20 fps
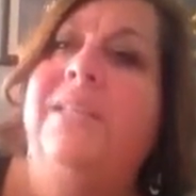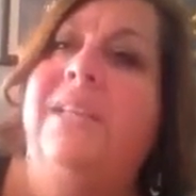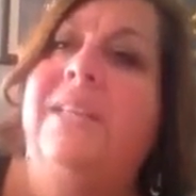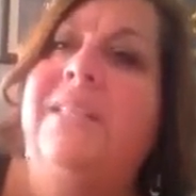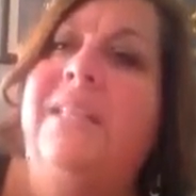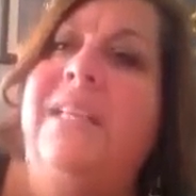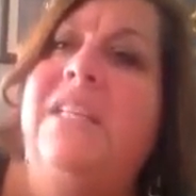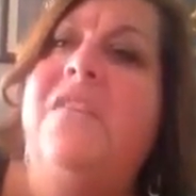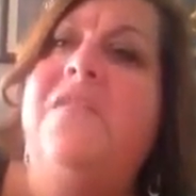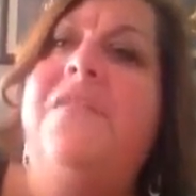
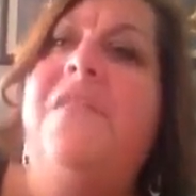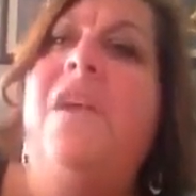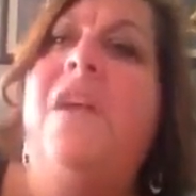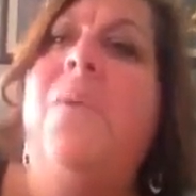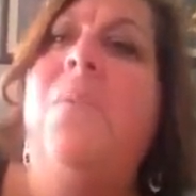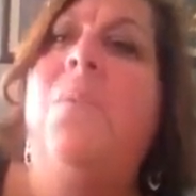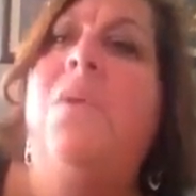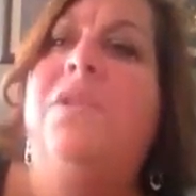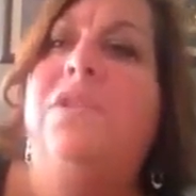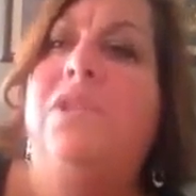
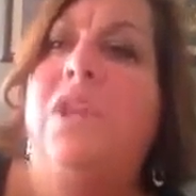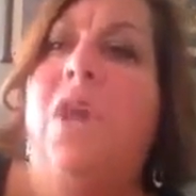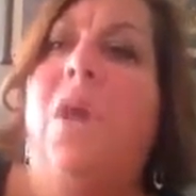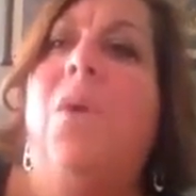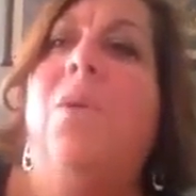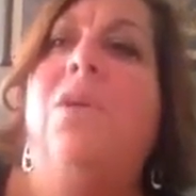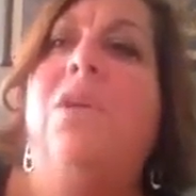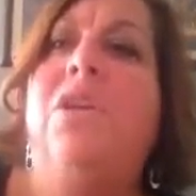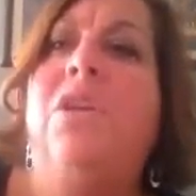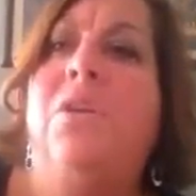identify what's
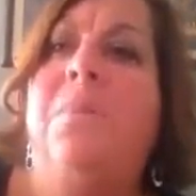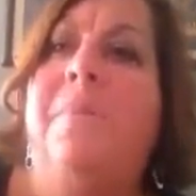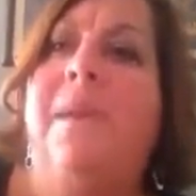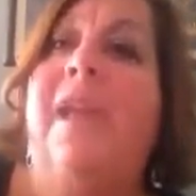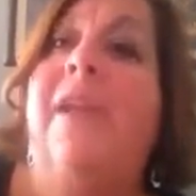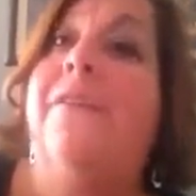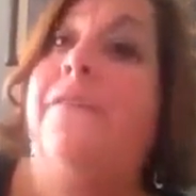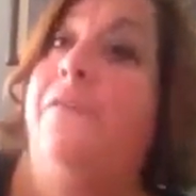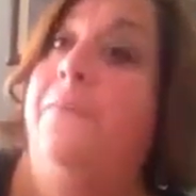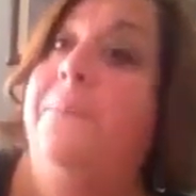holding you
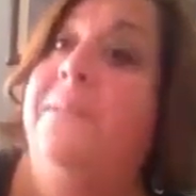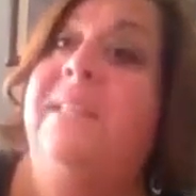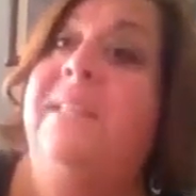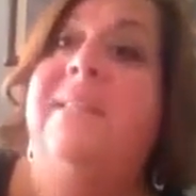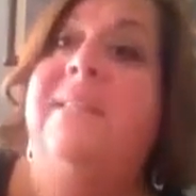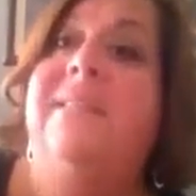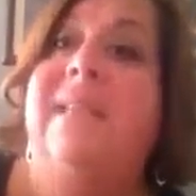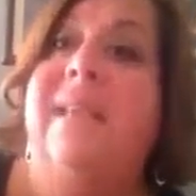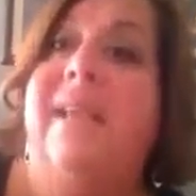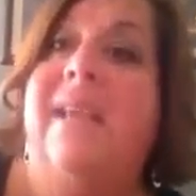back from
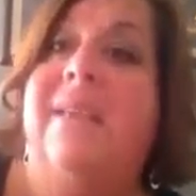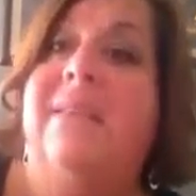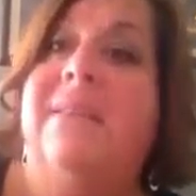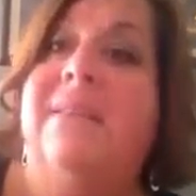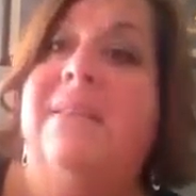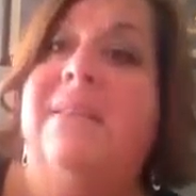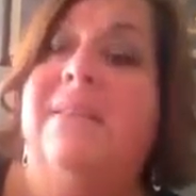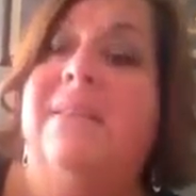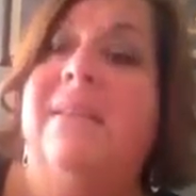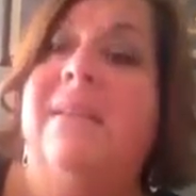
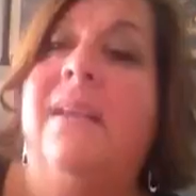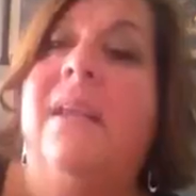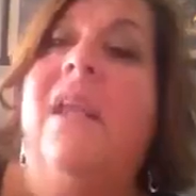success.